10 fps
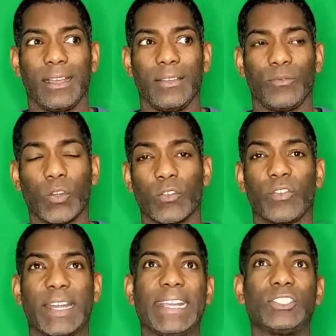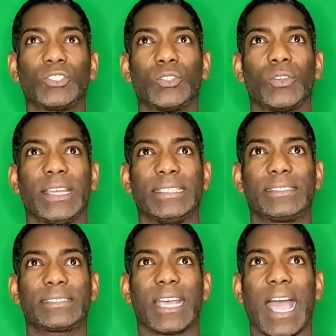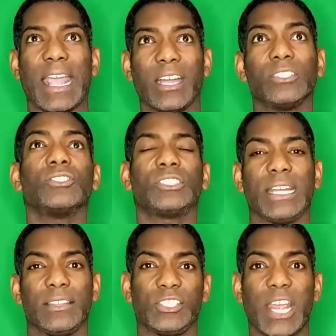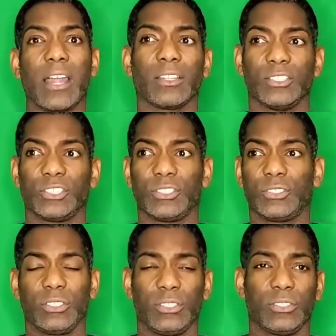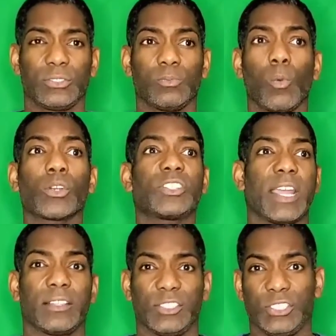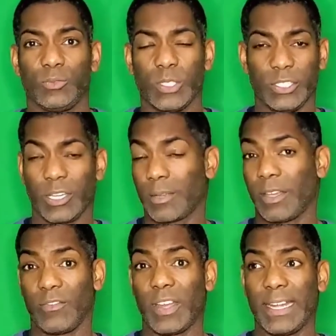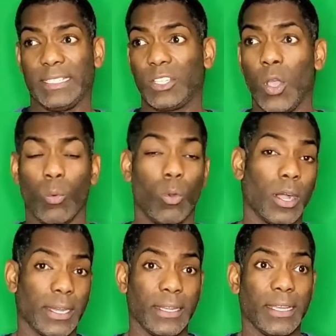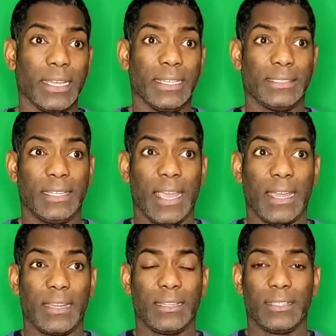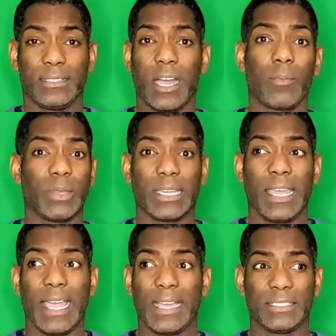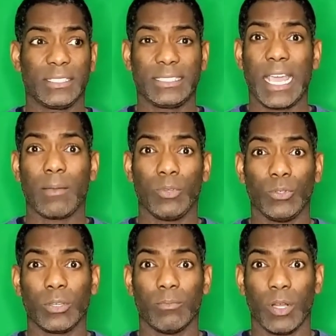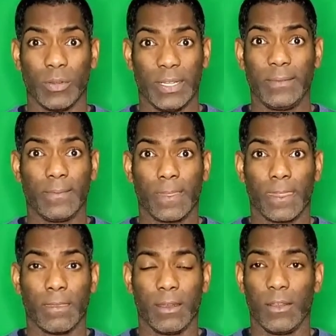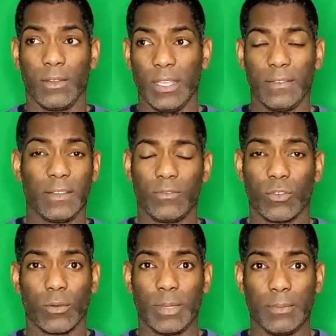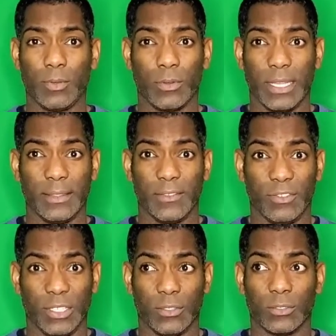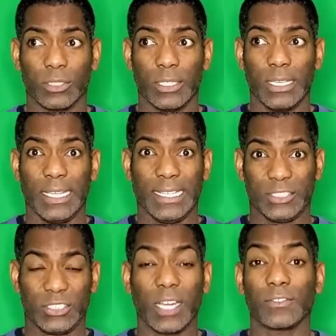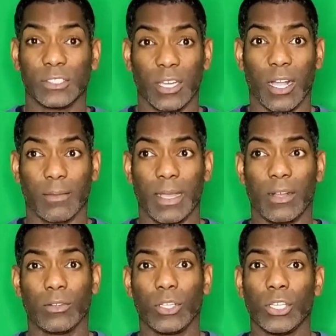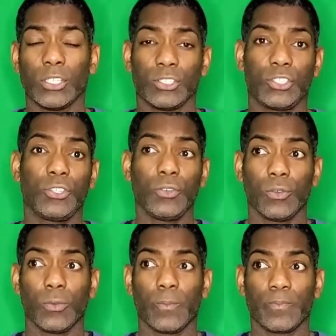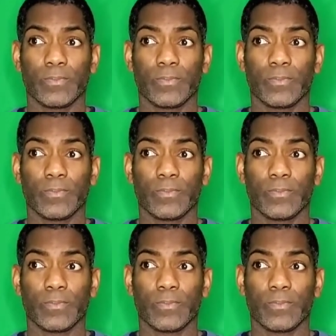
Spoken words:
for financial, I understand the challenge. There's more challenges when you talk about finance. One is that the topic has this taboo component, even for people in the field, it's tough to talk about. Two,